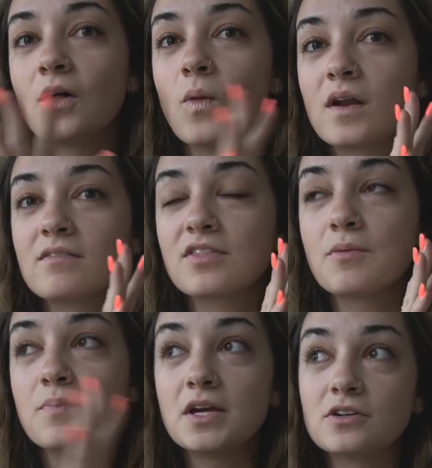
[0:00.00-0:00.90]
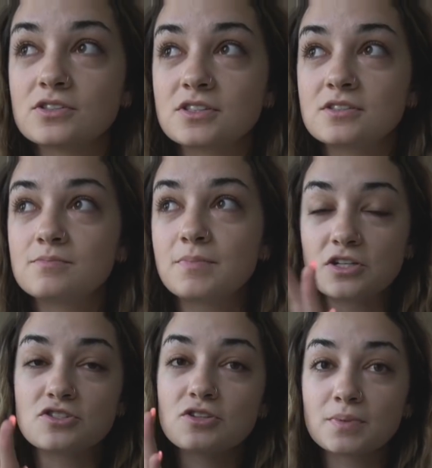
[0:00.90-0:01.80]
a lot of like the pierce
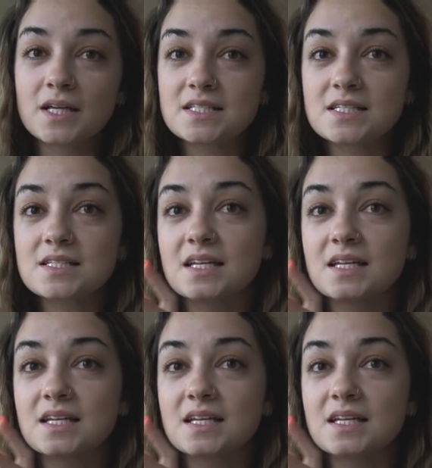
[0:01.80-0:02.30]
piercer places